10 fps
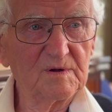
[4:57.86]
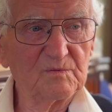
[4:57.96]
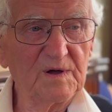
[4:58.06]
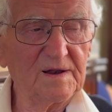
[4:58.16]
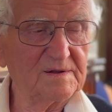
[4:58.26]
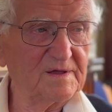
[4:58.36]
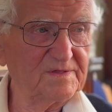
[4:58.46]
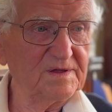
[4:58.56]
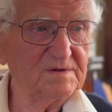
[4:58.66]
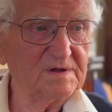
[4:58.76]
Well, I
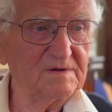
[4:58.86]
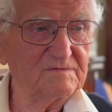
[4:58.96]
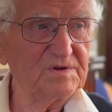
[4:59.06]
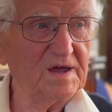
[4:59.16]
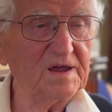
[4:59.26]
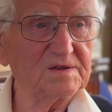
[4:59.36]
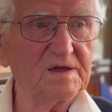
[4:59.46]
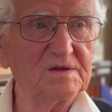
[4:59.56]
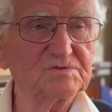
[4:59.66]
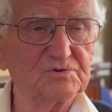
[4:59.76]
think VA
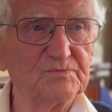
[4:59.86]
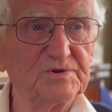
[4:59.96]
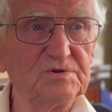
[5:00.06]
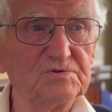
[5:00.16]
Day is something